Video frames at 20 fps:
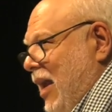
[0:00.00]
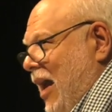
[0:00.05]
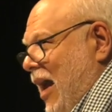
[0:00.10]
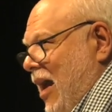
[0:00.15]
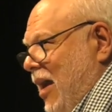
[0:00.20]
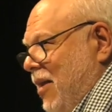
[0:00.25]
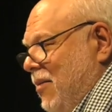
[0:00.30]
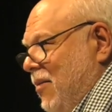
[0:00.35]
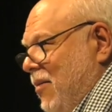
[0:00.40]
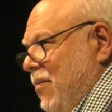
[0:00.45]

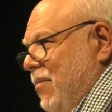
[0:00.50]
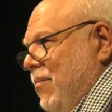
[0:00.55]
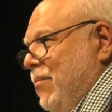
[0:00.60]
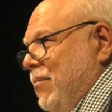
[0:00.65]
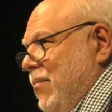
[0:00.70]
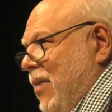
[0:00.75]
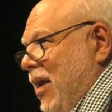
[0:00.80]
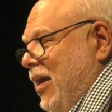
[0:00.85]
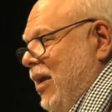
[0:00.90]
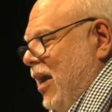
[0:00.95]
and
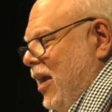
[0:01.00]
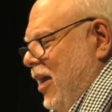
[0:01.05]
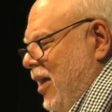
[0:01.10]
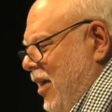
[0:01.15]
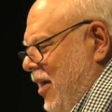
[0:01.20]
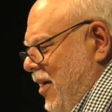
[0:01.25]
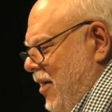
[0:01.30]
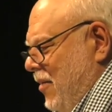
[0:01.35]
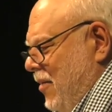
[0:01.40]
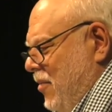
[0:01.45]
making
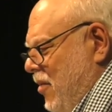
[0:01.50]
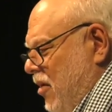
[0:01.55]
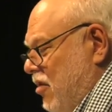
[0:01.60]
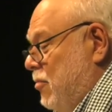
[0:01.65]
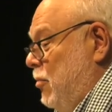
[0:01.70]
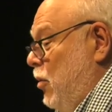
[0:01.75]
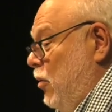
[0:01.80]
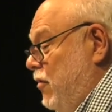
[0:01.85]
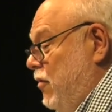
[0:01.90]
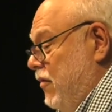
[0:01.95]
a, a,
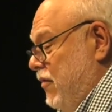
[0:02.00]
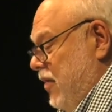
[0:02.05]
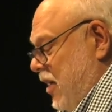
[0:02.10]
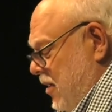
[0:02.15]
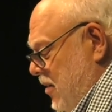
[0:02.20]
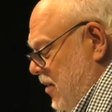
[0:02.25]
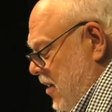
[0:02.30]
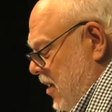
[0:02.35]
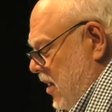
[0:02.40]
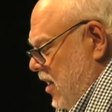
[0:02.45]
spoof of
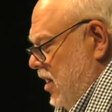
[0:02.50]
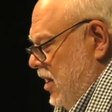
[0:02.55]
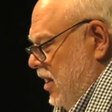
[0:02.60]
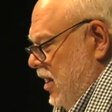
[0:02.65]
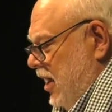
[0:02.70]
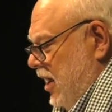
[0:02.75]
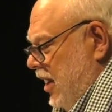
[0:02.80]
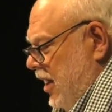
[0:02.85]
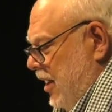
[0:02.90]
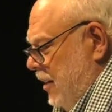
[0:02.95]
it.
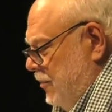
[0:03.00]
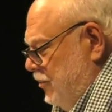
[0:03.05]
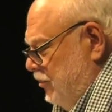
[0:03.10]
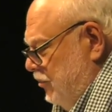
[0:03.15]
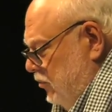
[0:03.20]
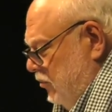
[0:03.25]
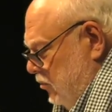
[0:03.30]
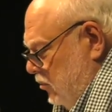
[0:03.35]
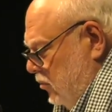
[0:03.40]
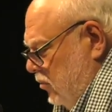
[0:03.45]

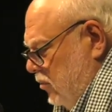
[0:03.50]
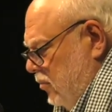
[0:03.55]
Um,